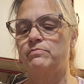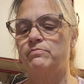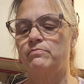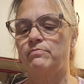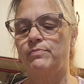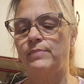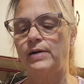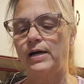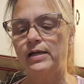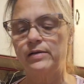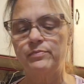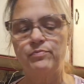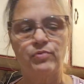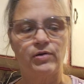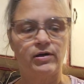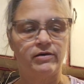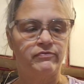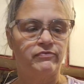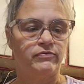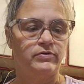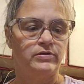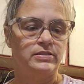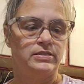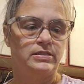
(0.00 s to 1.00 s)
My
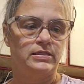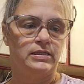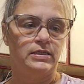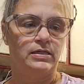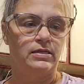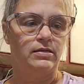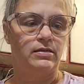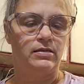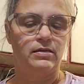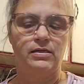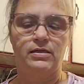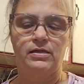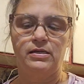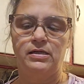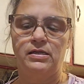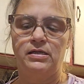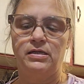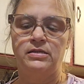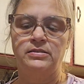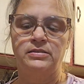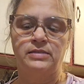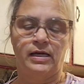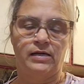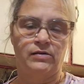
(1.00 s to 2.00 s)
preference
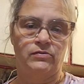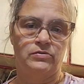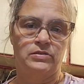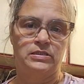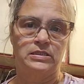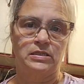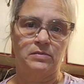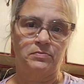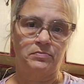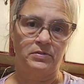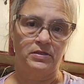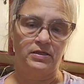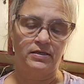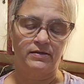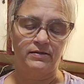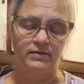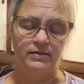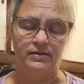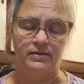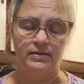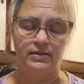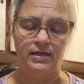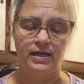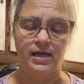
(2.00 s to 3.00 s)
is I don't stuff
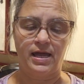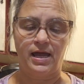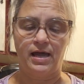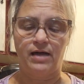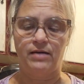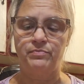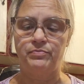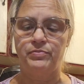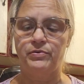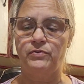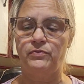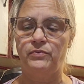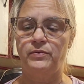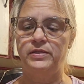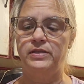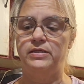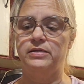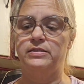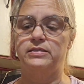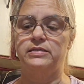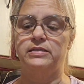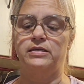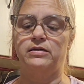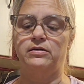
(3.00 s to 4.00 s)
the cap with
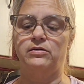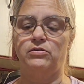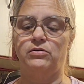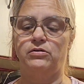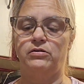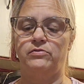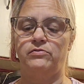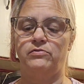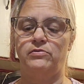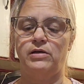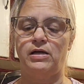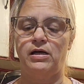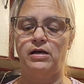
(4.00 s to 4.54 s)
this thicker